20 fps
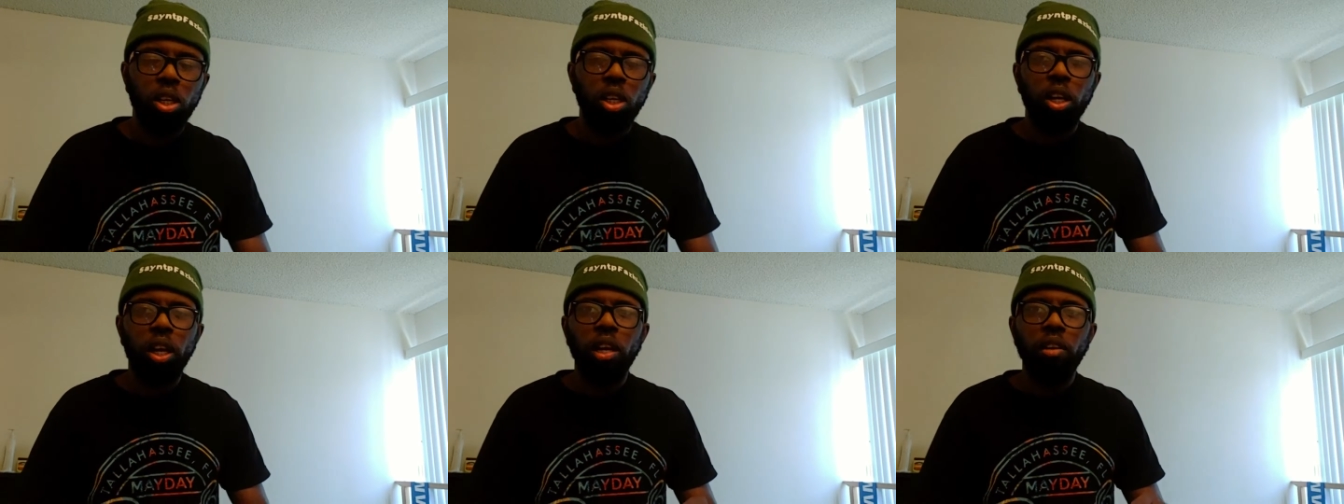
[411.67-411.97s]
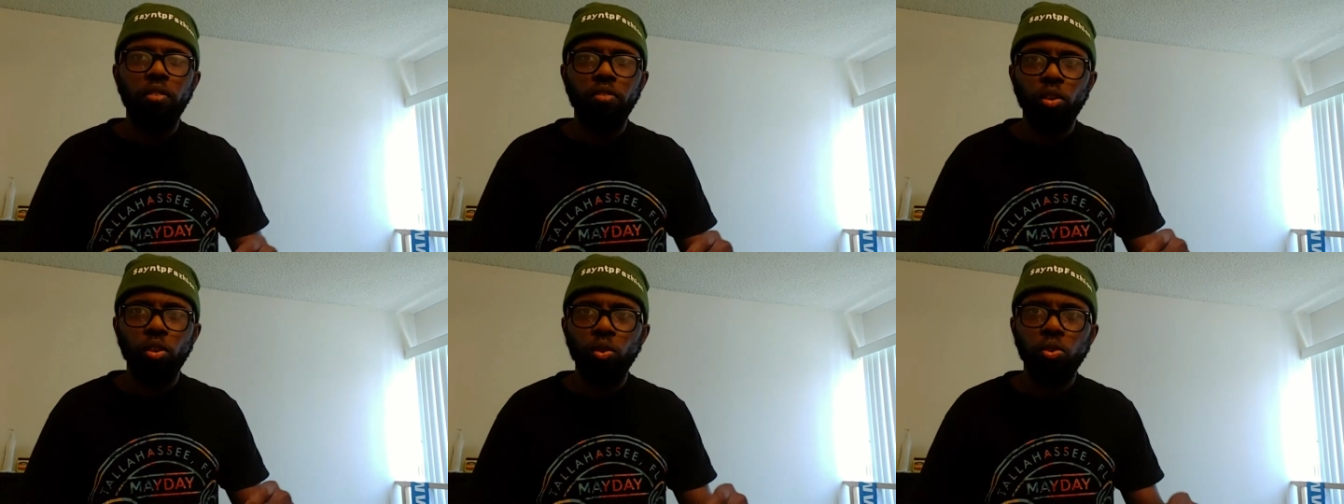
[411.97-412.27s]
gotta
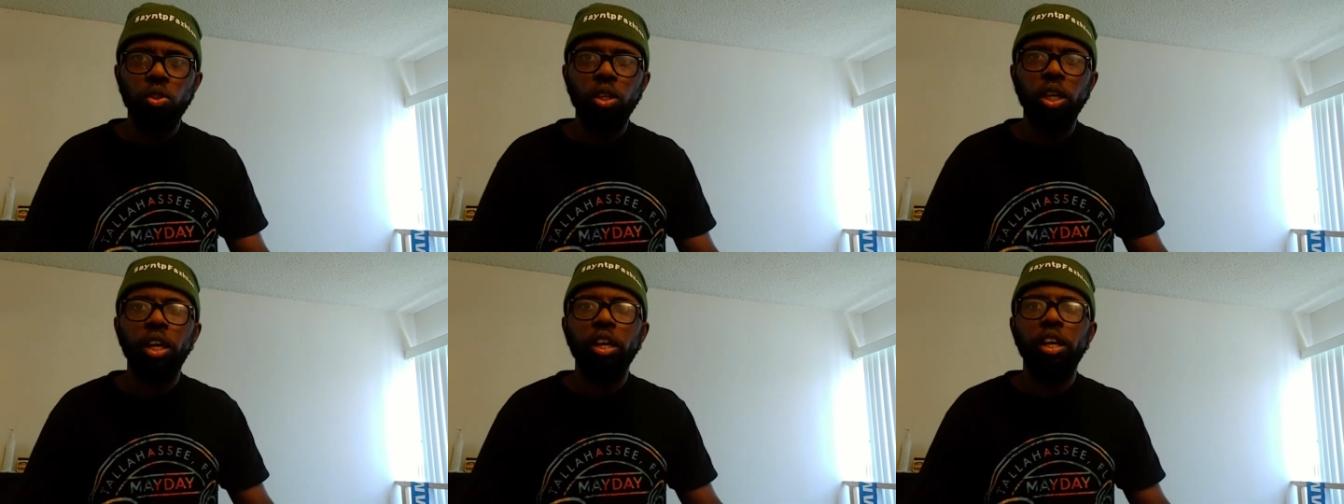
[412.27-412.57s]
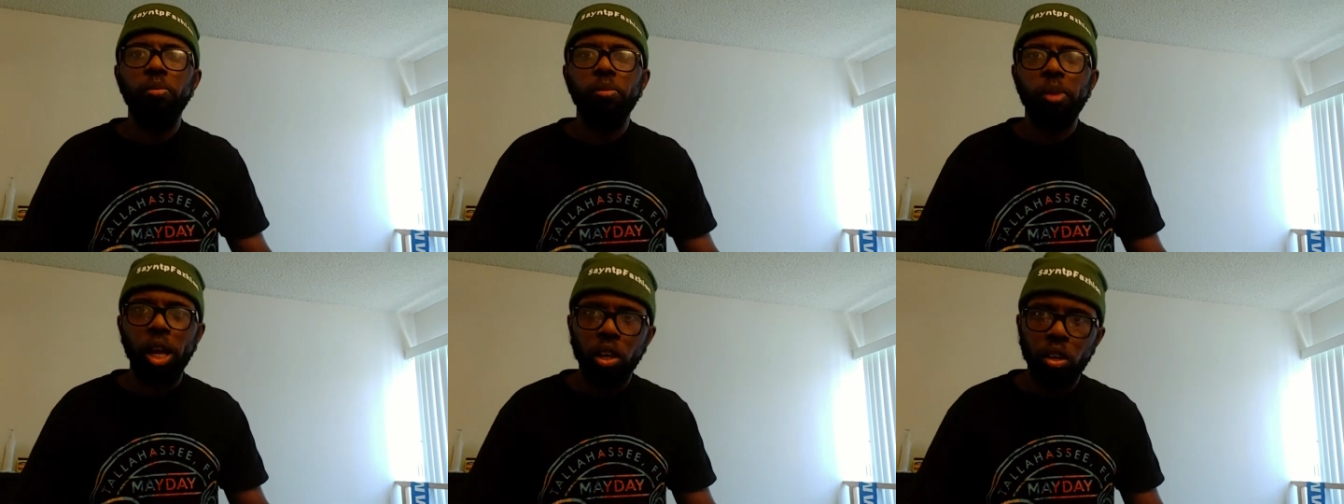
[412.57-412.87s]
vote to get
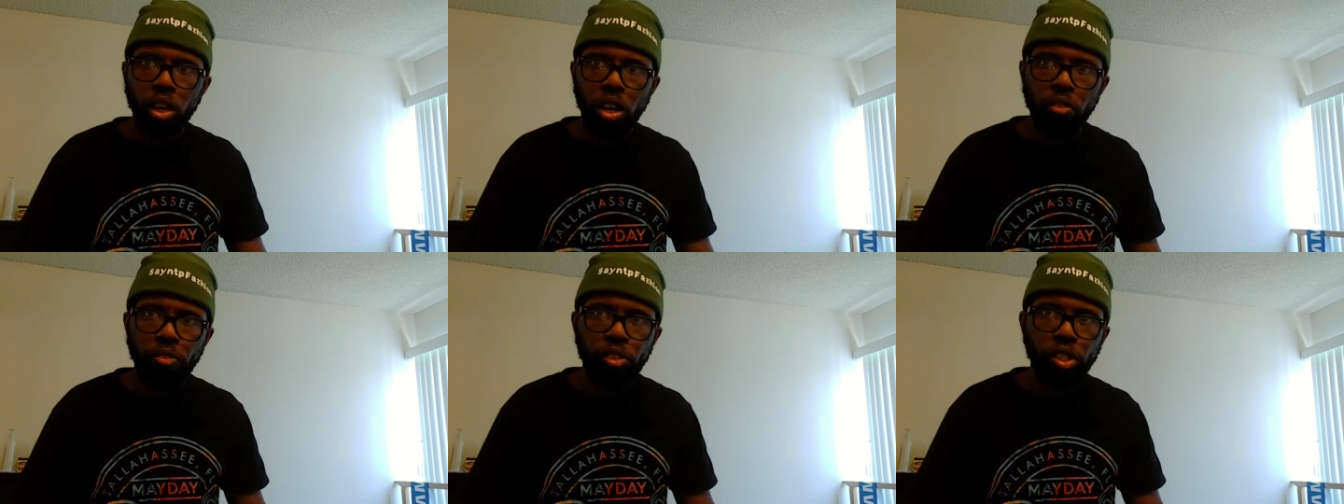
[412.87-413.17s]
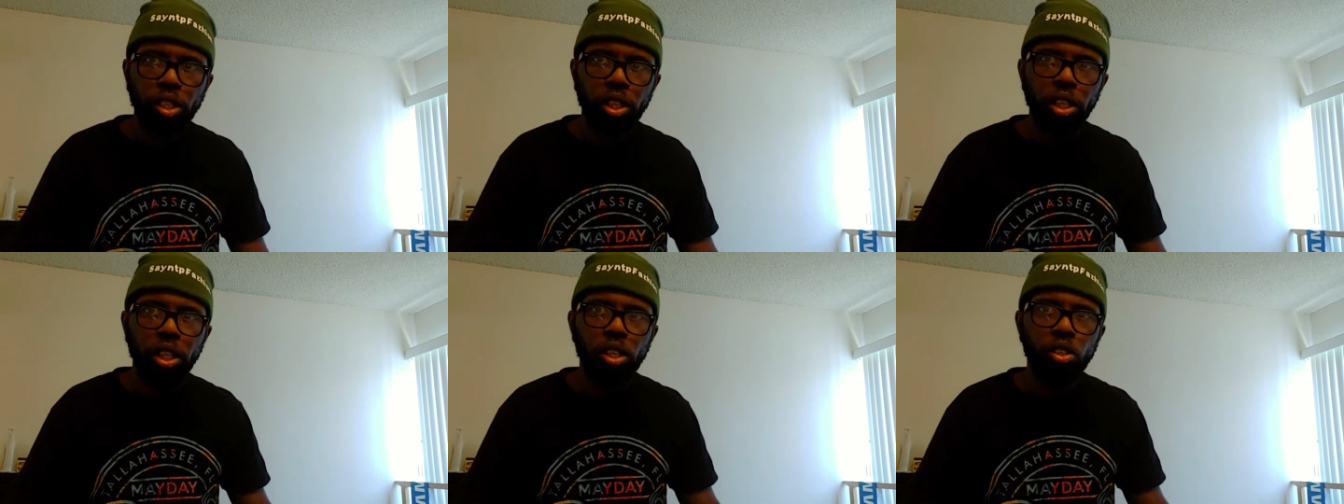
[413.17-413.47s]
him out of office
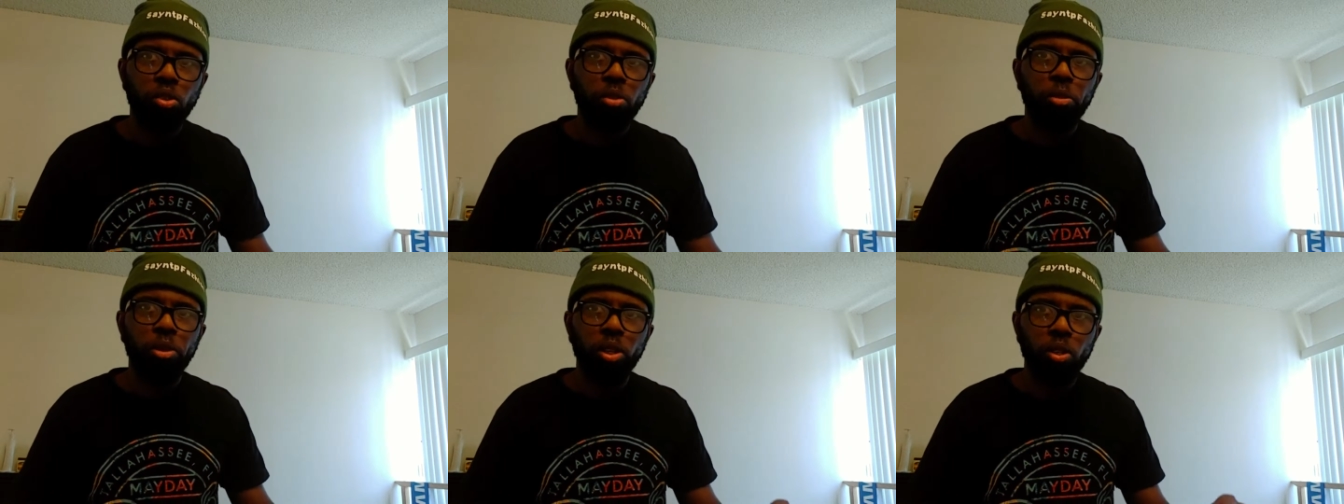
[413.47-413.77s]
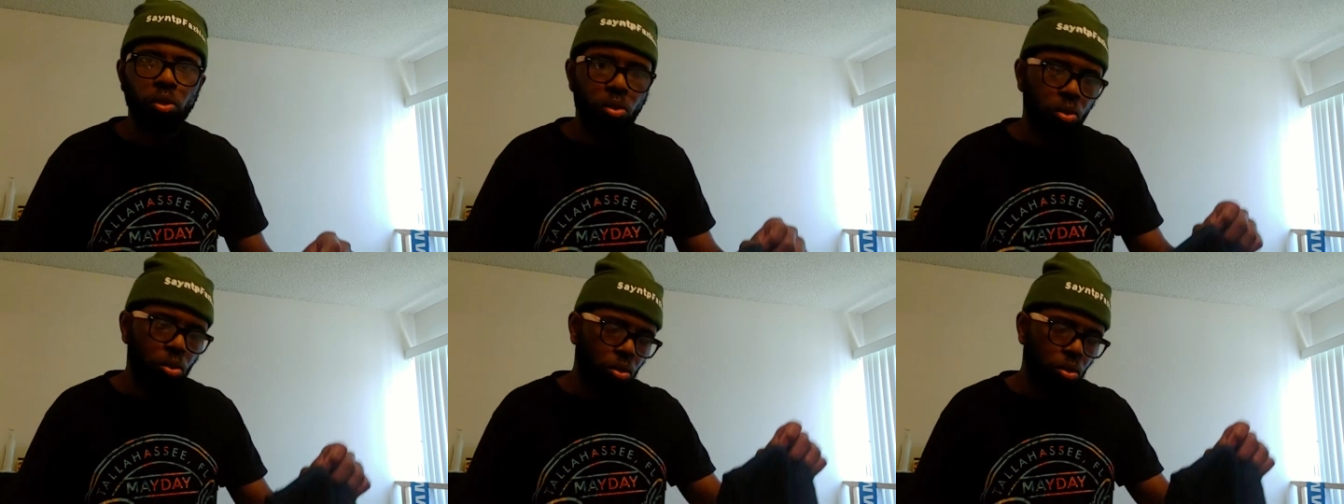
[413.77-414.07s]
and get somebody
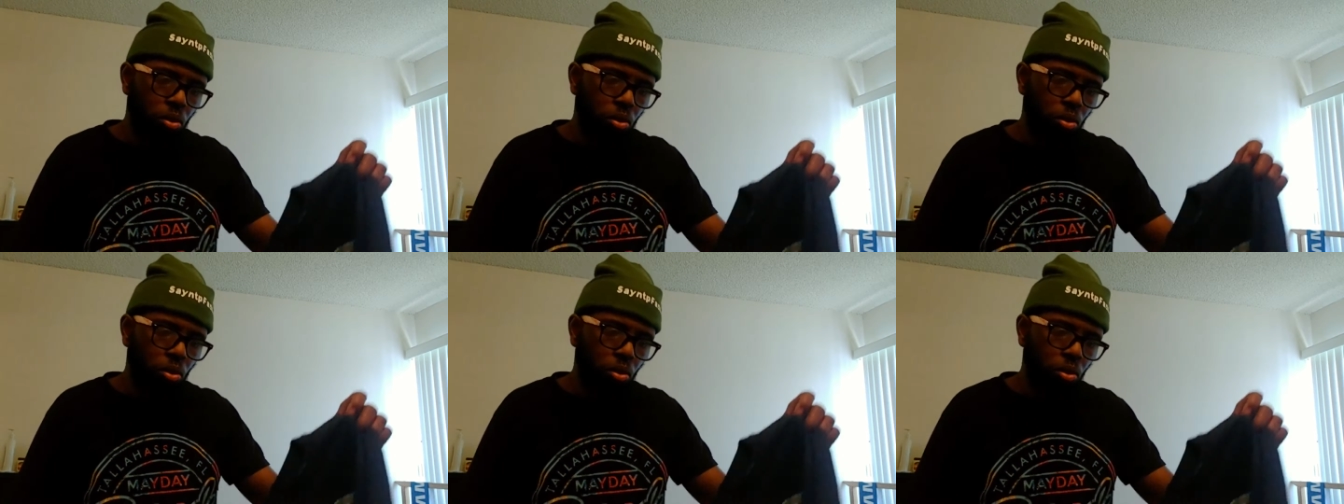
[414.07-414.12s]
else.